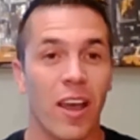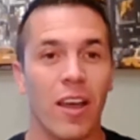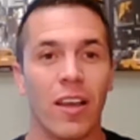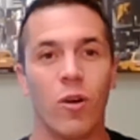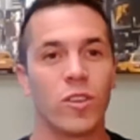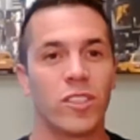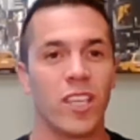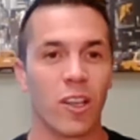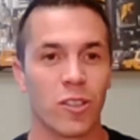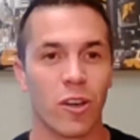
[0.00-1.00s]

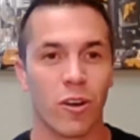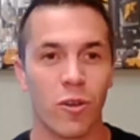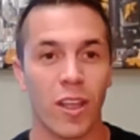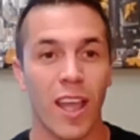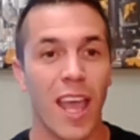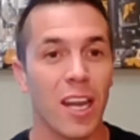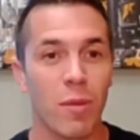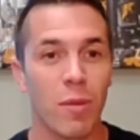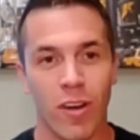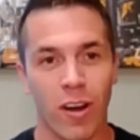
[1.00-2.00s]
wholesalers that are doing Andy
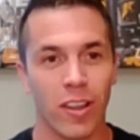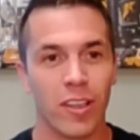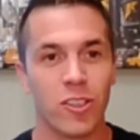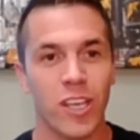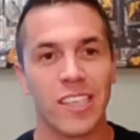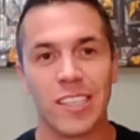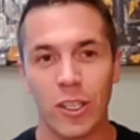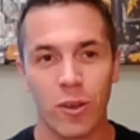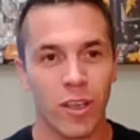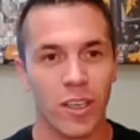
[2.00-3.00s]
McFarland,
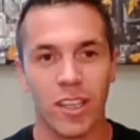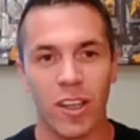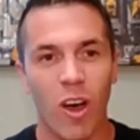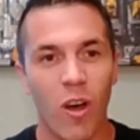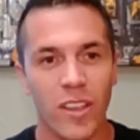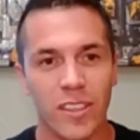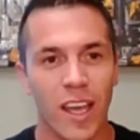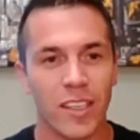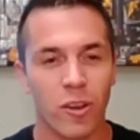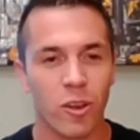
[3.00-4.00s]
Jason Lewis, like all these
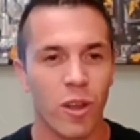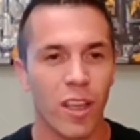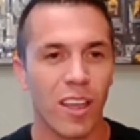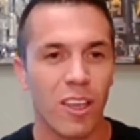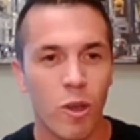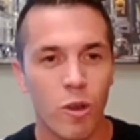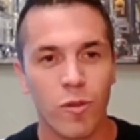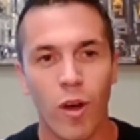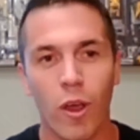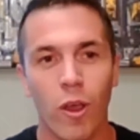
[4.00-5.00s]
guys that are doing huge
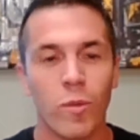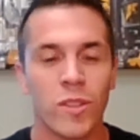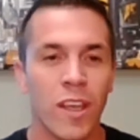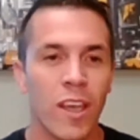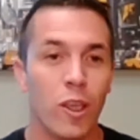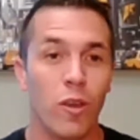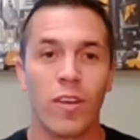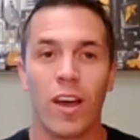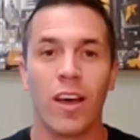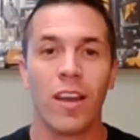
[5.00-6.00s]
volumes. You've
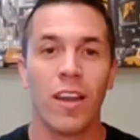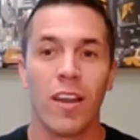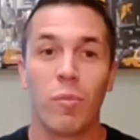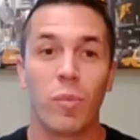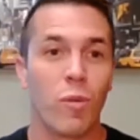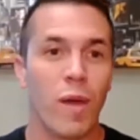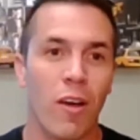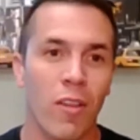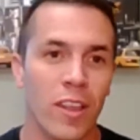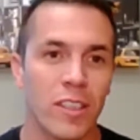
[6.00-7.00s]
got Blue
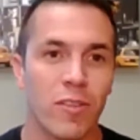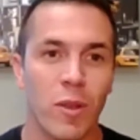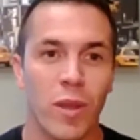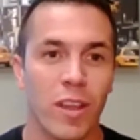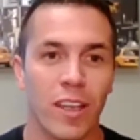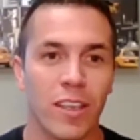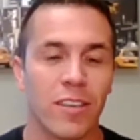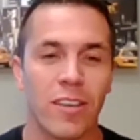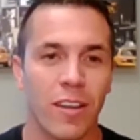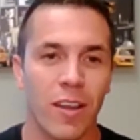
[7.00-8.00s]
Mountain that's flipping like
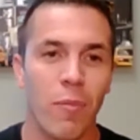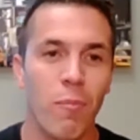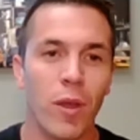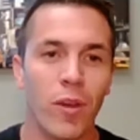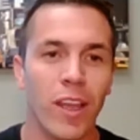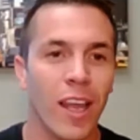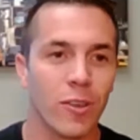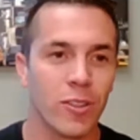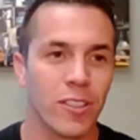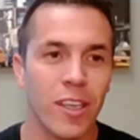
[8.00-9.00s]
1 million
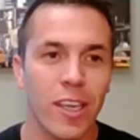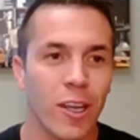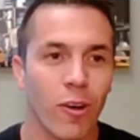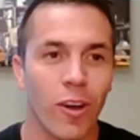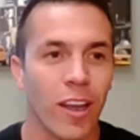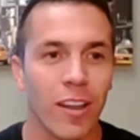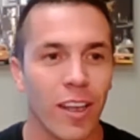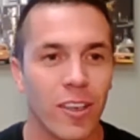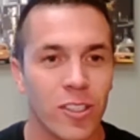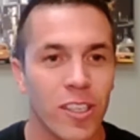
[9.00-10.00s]
houses a year, right?